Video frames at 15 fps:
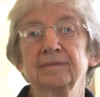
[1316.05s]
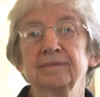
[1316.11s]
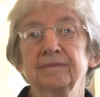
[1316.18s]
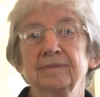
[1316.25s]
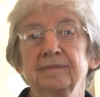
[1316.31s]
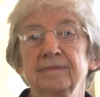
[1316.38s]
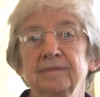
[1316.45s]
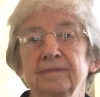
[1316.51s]

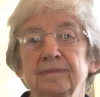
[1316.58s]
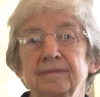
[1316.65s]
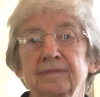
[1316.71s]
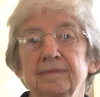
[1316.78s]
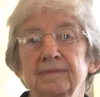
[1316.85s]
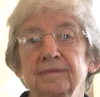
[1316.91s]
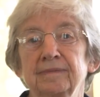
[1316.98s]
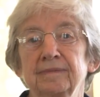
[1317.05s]

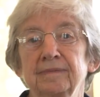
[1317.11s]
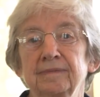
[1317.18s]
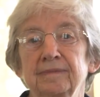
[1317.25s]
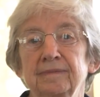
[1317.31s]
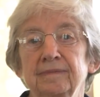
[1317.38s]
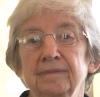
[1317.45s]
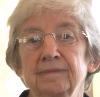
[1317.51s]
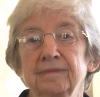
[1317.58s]

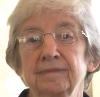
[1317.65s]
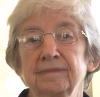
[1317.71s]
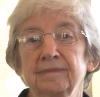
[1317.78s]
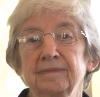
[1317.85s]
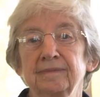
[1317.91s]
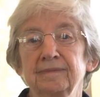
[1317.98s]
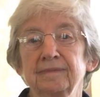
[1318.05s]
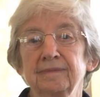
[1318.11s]

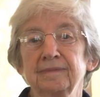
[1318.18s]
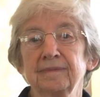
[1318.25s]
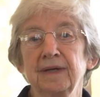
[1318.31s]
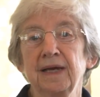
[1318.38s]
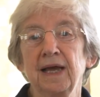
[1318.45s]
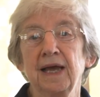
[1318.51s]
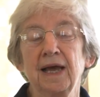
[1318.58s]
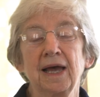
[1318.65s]

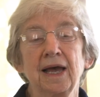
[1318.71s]
Nobody speaks.